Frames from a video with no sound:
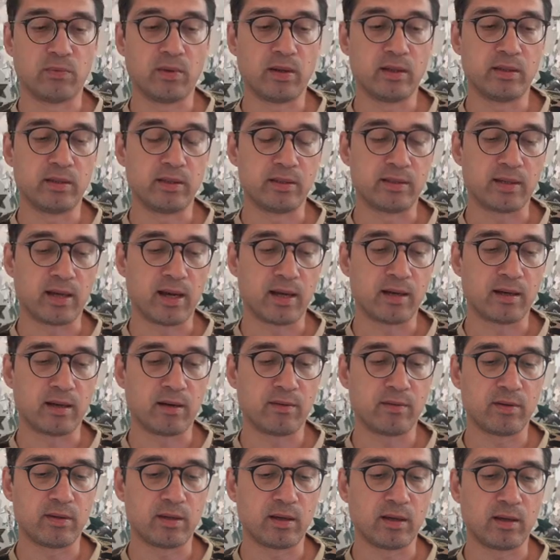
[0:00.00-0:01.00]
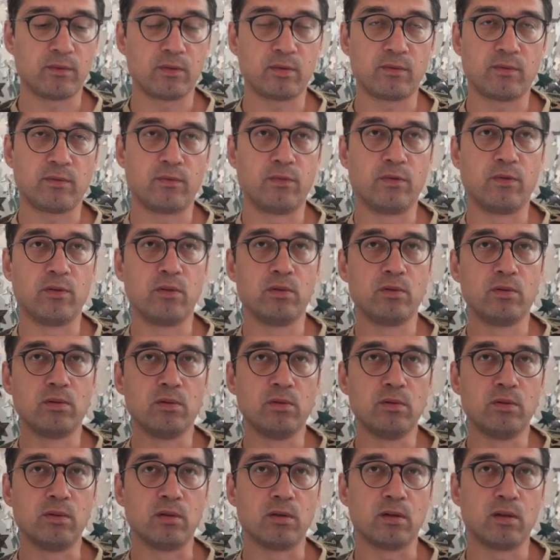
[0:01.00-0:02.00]
well designed and everything. Full
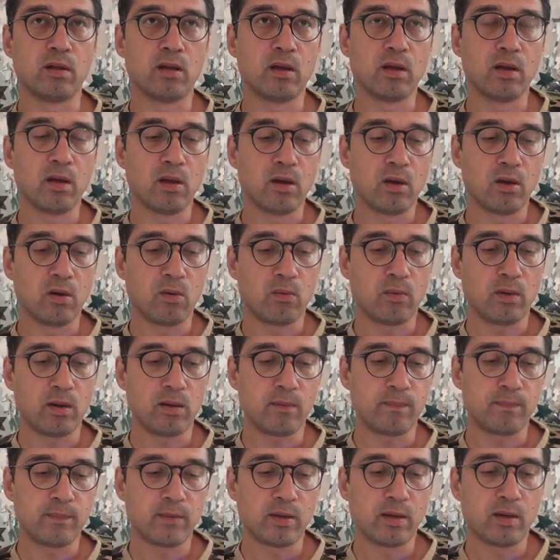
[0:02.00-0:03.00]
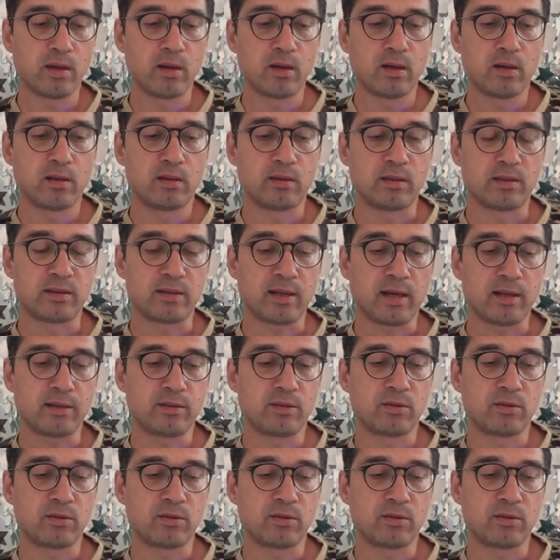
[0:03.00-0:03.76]
Google. Well, the site